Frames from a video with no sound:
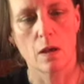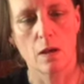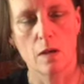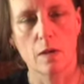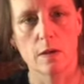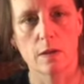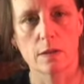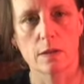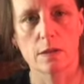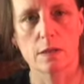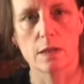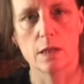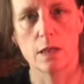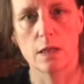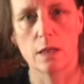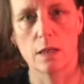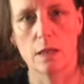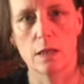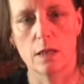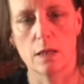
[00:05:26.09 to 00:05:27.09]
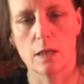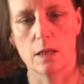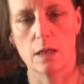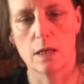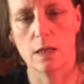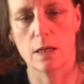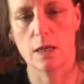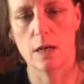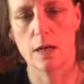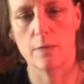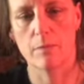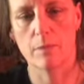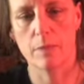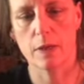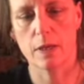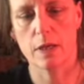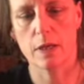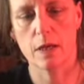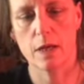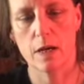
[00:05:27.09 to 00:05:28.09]
You can see the
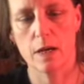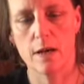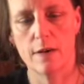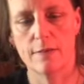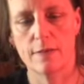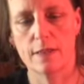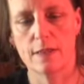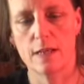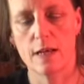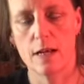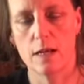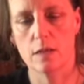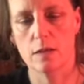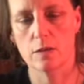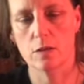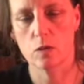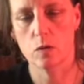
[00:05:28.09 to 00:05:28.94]
curve is held